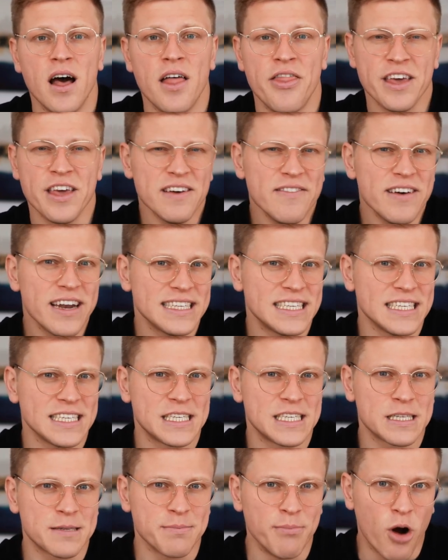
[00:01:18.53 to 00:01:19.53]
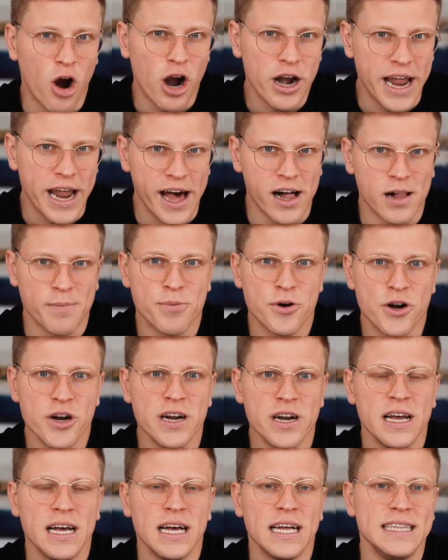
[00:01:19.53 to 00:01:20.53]
Think of it as a smart
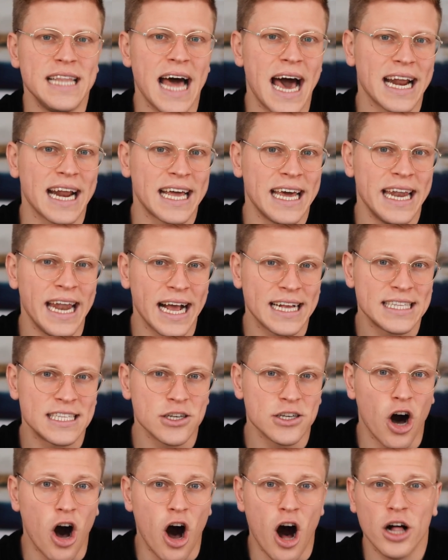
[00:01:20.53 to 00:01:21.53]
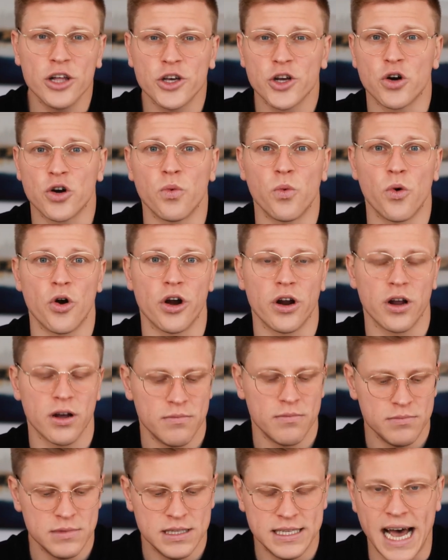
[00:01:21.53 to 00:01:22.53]
helper that connects all your work,
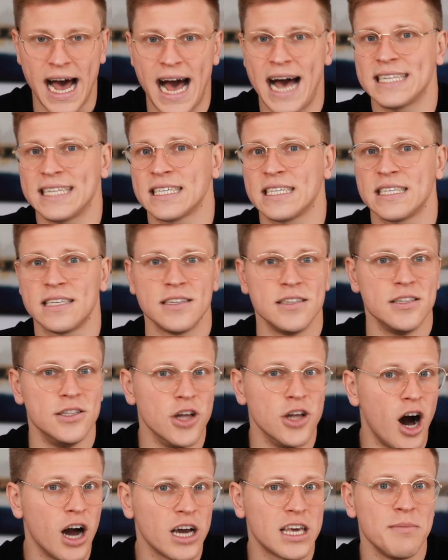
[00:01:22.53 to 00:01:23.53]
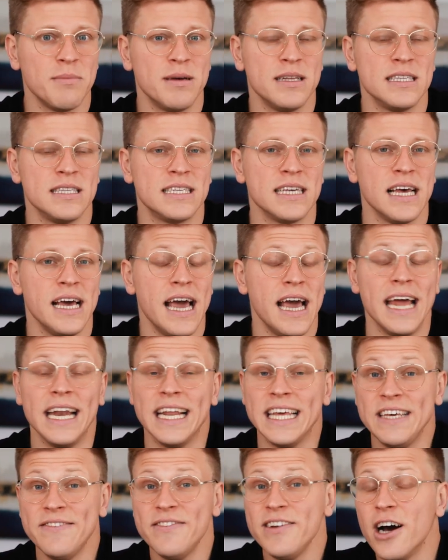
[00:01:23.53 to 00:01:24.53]
tasks, documents, and
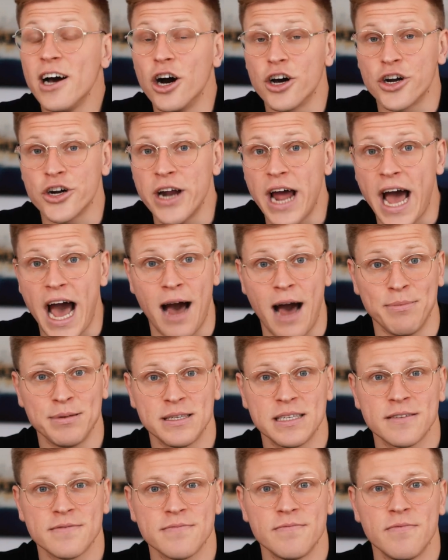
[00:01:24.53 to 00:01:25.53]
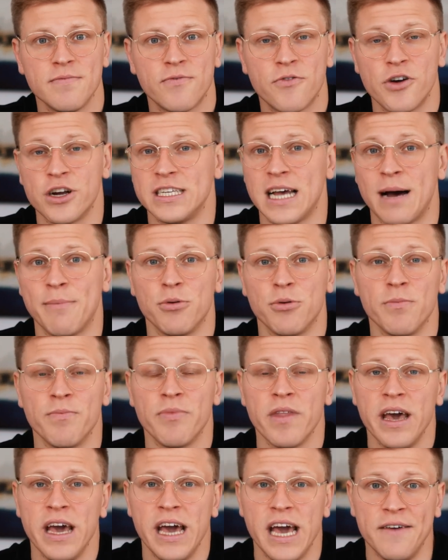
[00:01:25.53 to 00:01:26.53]
even other apps. For example,
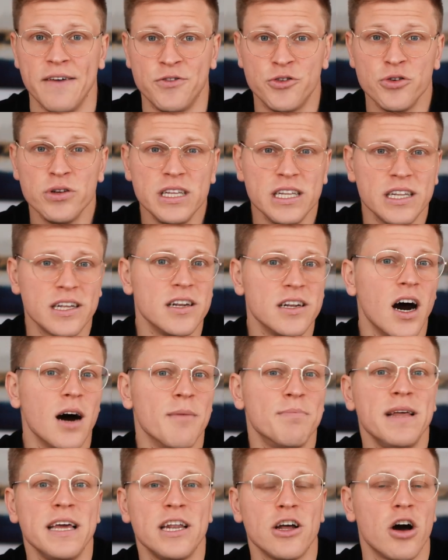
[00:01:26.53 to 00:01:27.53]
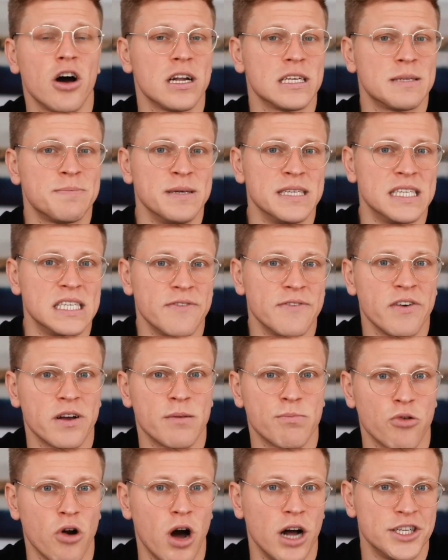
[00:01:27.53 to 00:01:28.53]
if you need an update on a specific
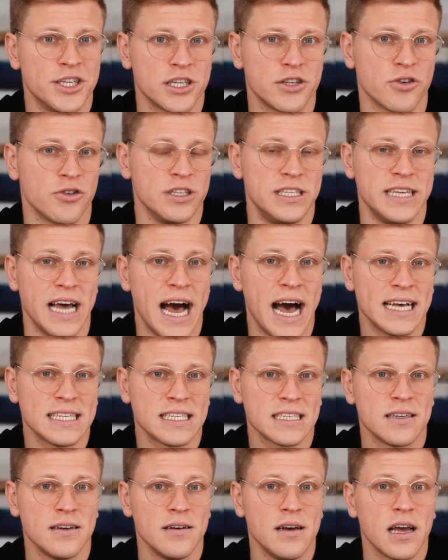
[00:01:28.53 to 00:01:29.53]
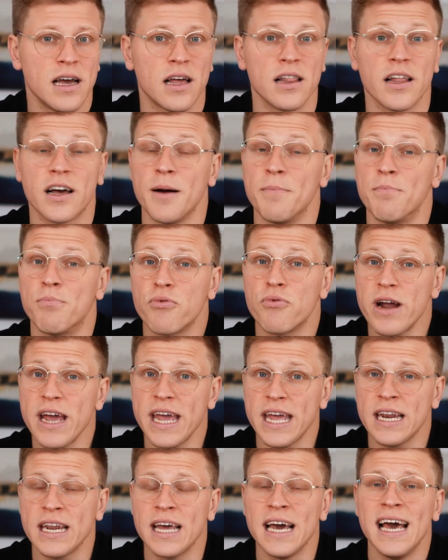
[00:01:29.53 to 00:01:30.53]
project or task, ClickUp
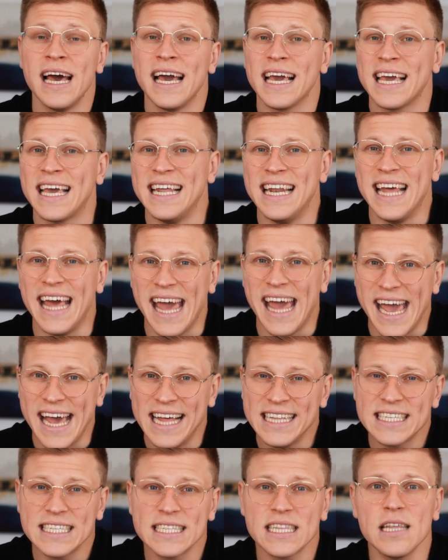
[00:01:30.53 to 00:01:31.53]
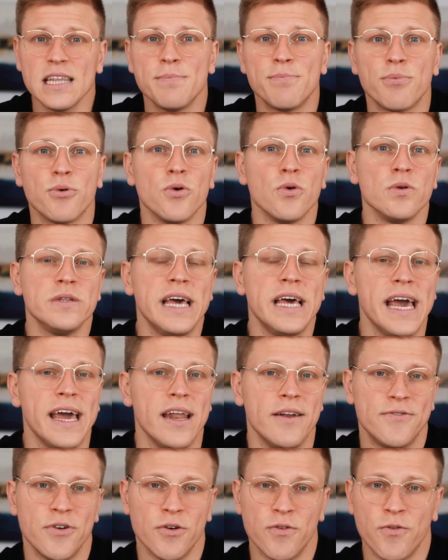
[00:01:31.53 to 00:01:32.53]
Brain can instantly pull the
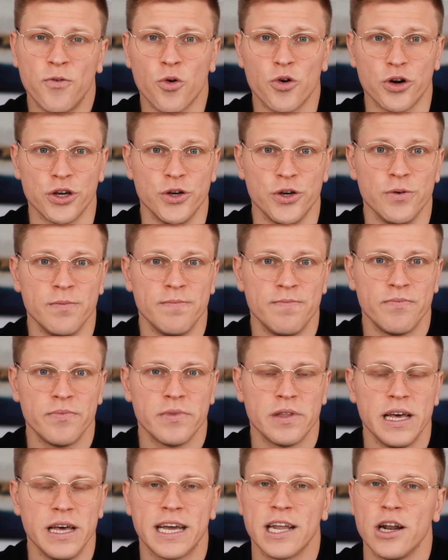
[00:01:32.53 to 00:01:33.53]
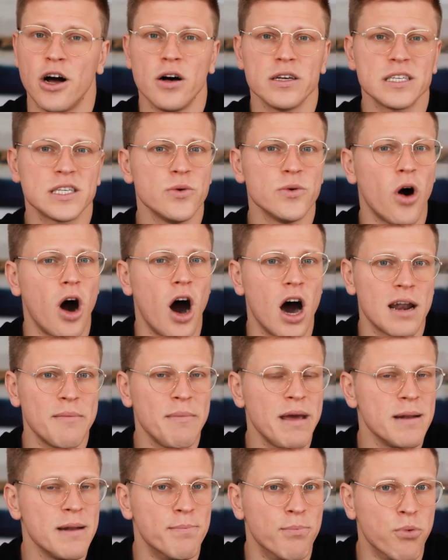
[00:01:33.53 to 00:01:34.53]
info for you. It can also
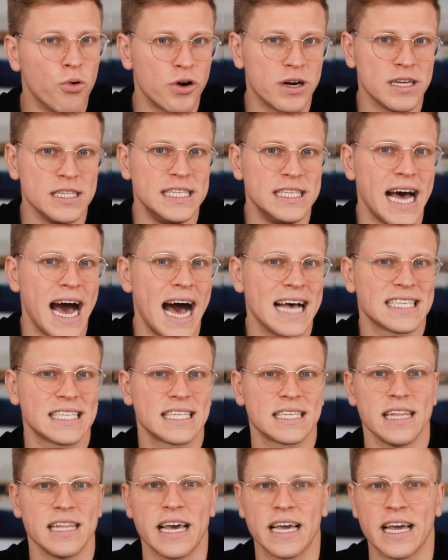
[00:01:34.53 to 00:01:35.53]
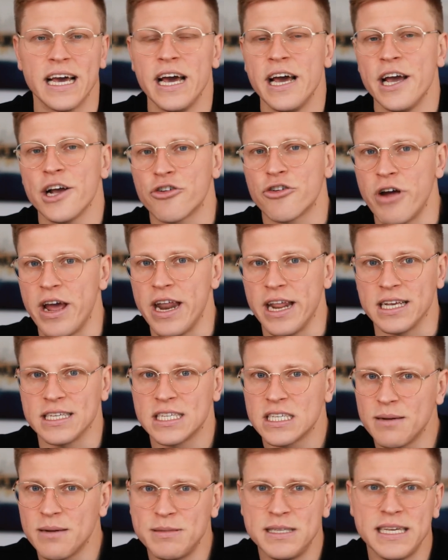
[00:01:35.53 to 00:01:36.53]
automate boring tasks like creating
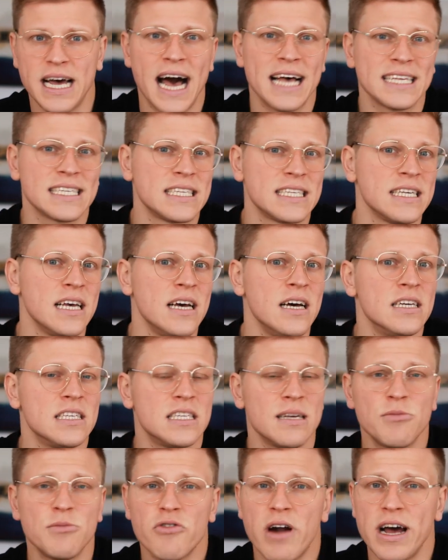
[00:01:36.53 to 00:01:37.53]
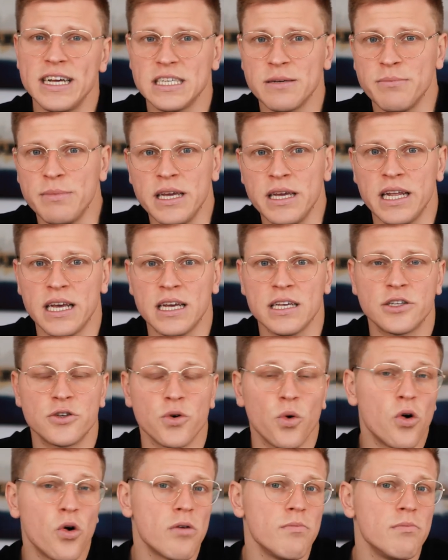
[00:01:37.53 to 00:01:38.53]
subtasks, summarizing meetings,
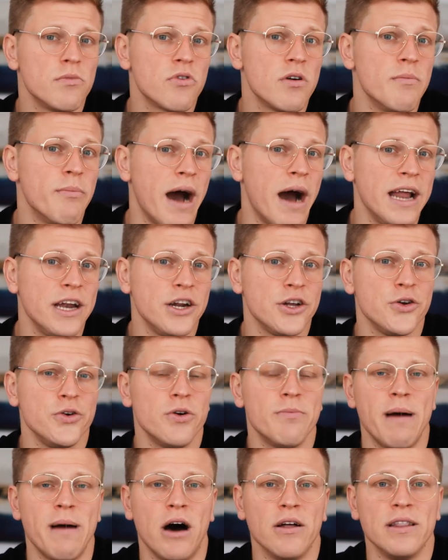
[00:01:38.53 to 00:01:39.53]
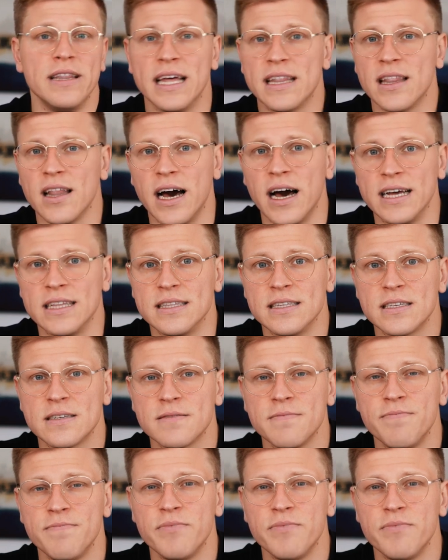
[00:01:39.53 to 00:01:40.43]
or reminding you about deadlines.